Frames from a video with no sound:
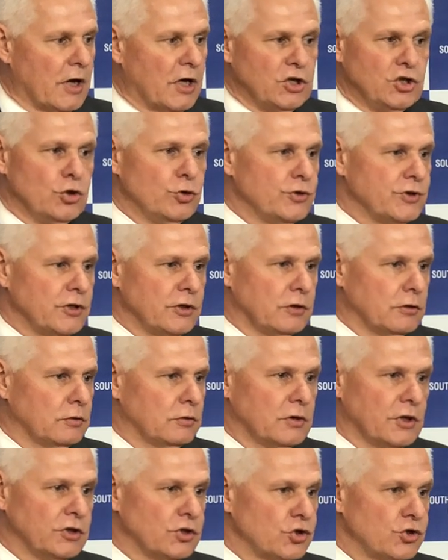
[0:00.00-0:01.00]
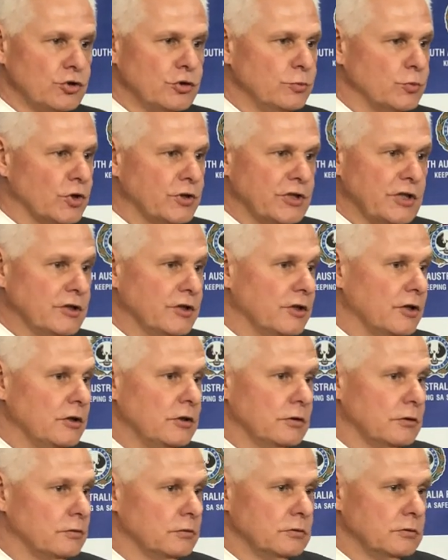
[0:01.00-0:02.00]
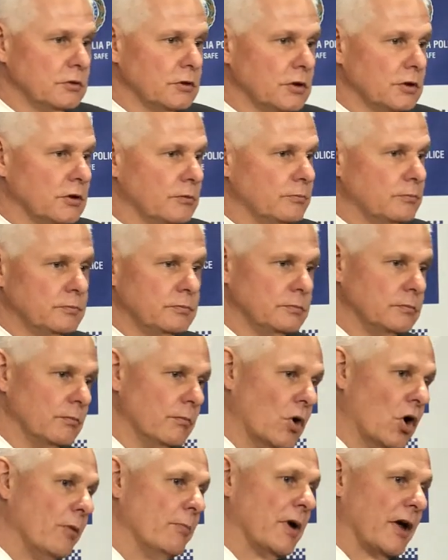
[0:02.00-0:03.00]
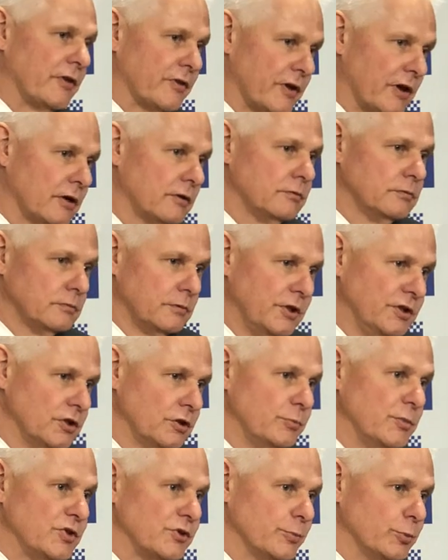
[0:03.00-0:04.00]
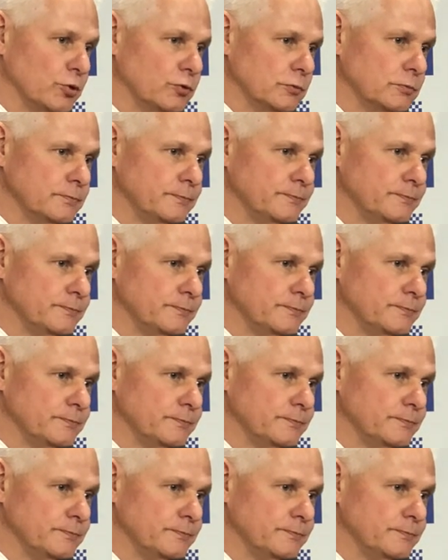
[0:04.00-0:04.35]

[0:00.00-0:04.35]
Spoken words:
using an assumed identity might make that inadmissible.